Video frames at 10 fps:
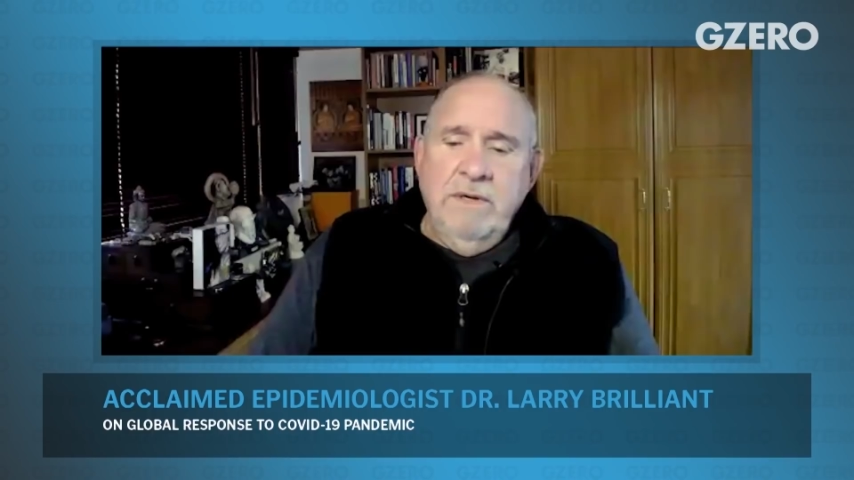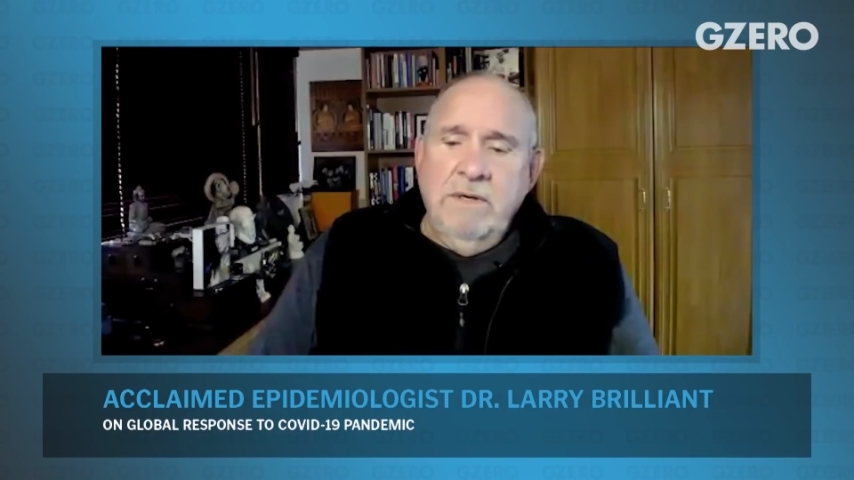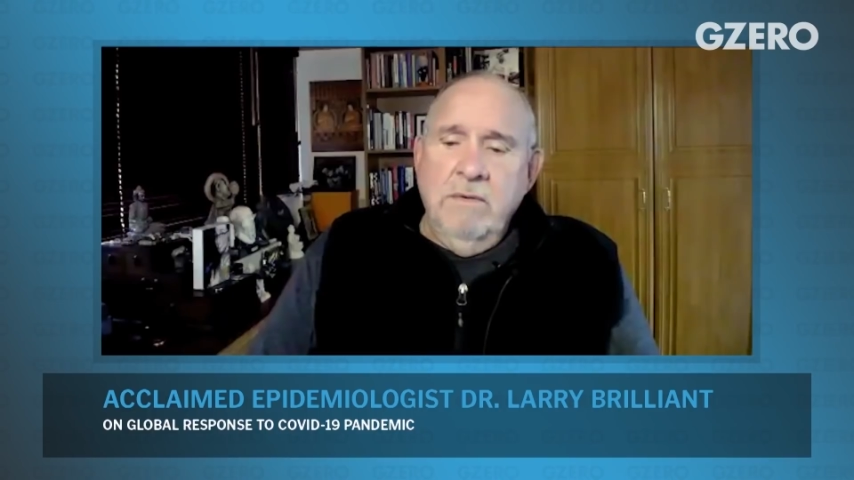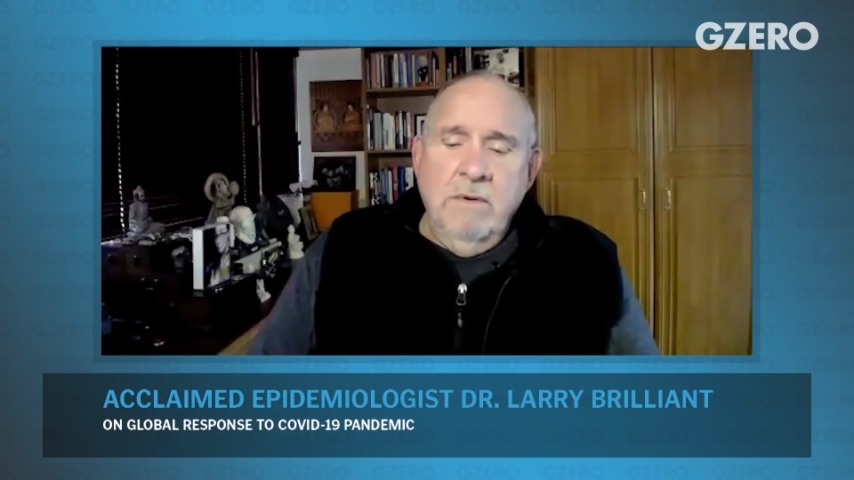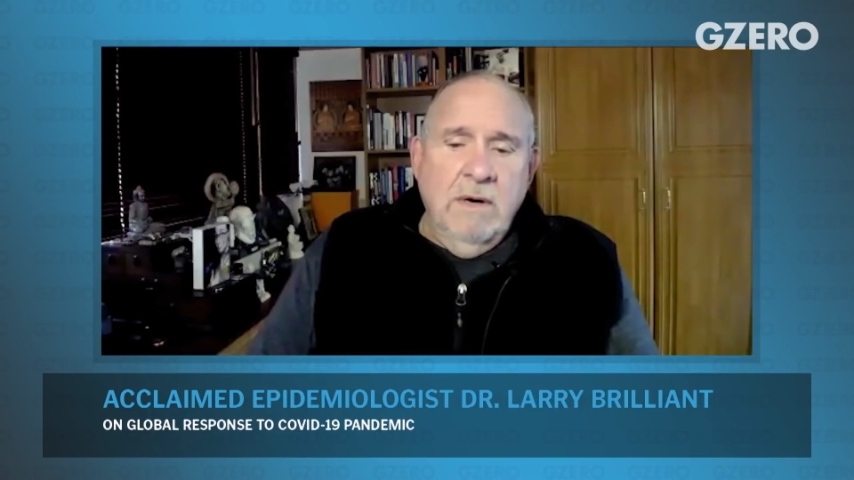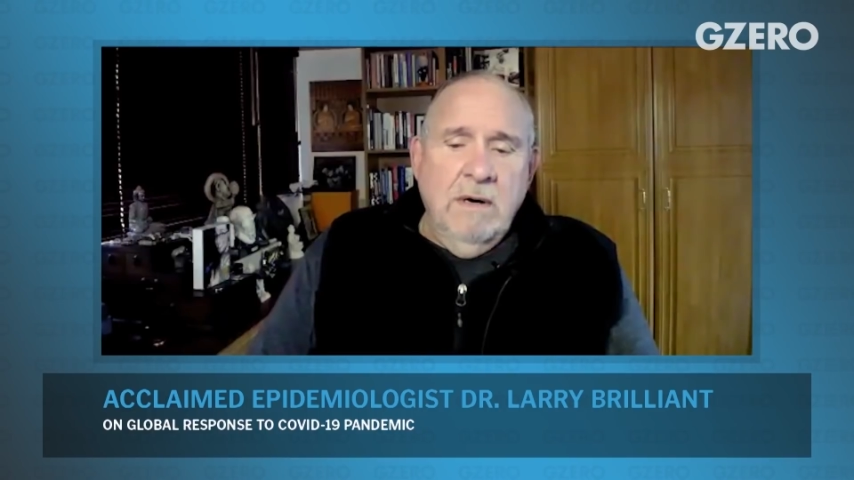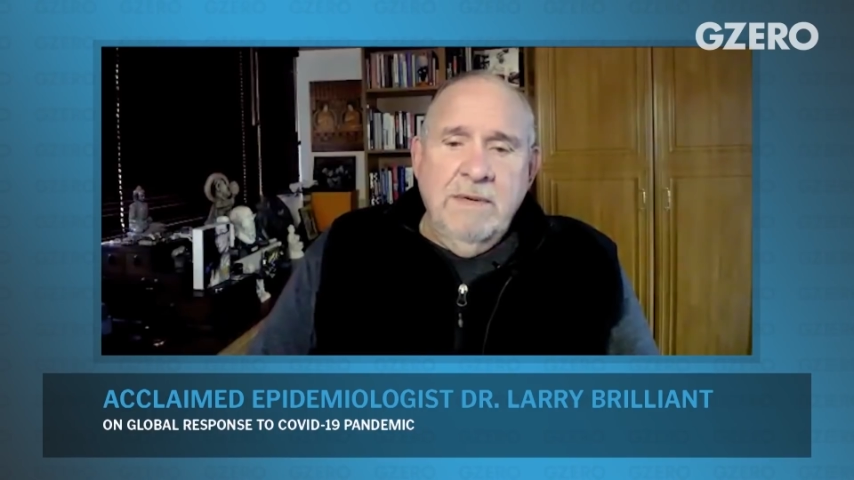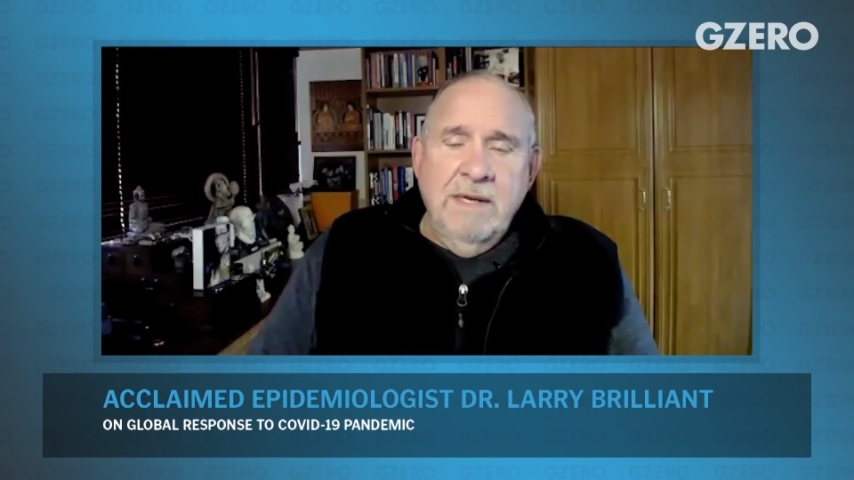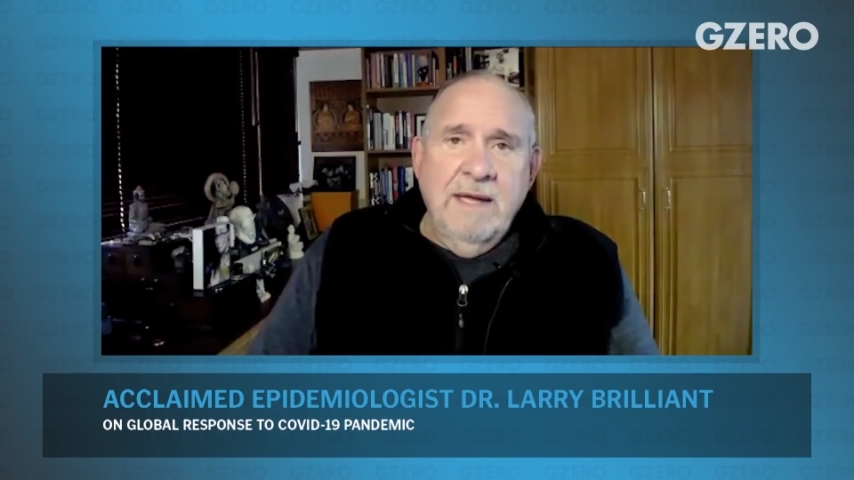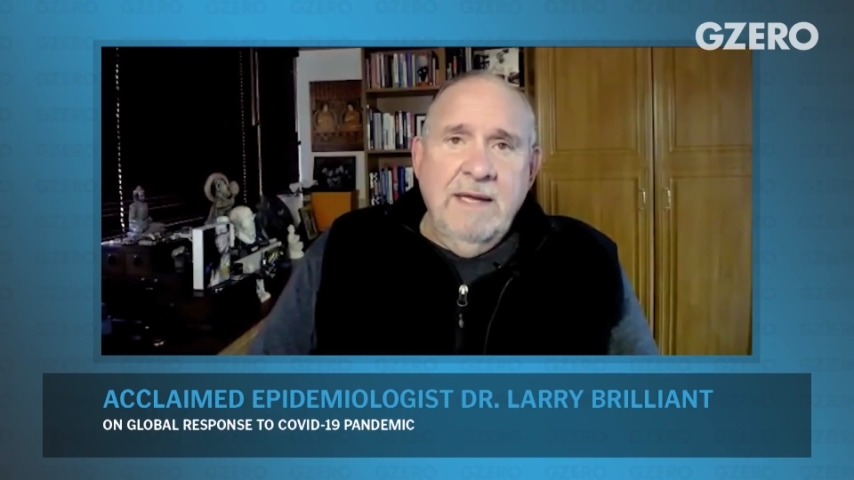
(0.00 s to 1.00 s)
we don't know how
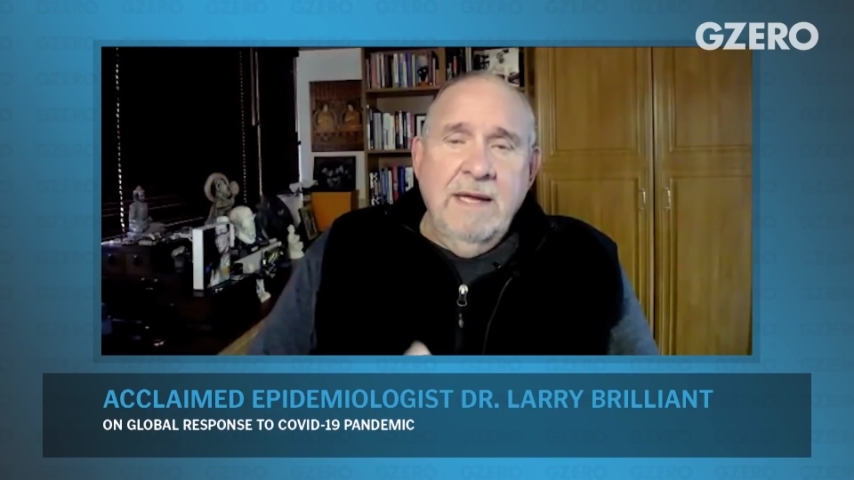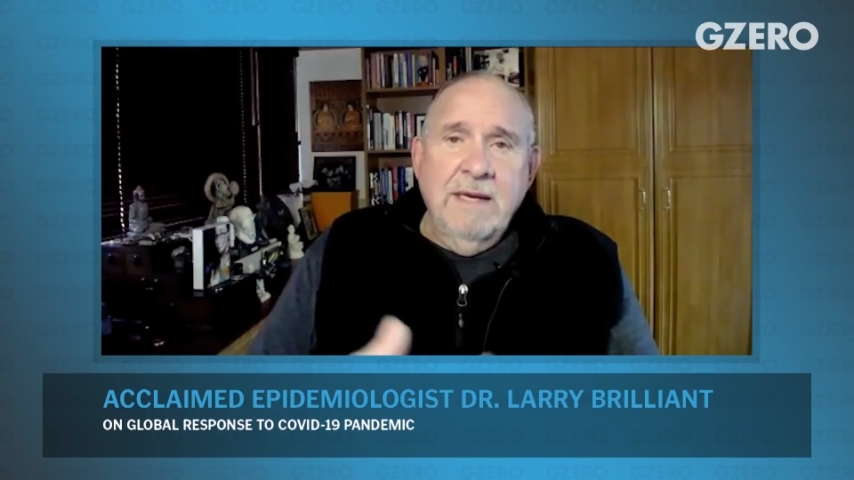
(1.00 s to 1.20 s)
many cases.